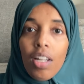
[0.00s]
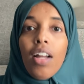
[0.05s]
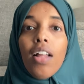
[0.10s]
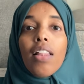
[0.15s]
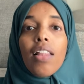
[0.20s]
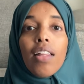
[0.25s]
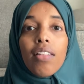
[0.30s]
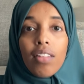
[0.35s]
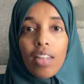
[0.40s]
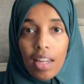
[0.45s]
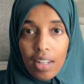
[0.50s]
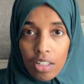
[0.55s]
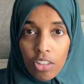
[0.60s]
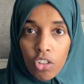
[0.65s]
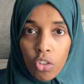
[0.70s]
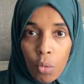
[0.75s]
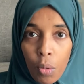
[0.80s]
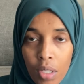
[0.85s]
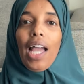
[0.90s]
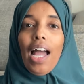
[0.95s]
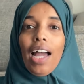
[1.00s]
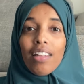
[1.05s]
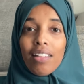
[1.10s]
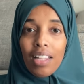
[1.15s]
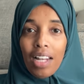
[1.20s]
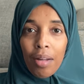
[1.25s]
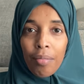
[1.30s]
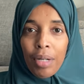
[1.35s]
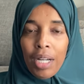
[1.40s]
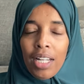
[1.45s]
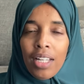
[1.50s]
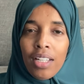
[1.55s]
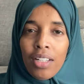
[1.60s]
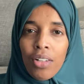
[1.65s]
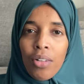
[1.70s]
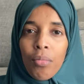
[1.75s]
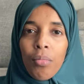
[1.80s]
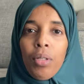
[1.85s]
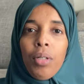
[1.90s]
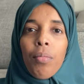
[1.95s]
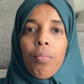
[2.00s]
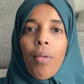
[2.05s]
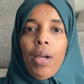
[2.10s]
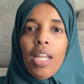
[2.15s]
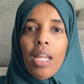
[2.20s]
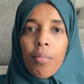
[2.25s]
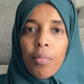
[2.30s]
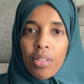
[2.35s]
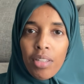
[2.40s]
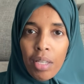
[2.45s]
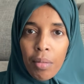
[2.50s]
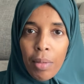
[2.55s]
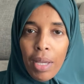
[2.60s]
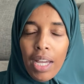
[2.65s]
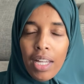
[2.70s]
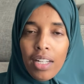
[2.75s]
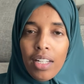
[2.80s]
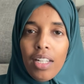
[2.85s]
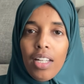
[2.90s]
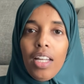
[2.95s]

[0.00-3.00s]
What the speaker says: Let's get into it. Assalamu alaikum. My name is Iman,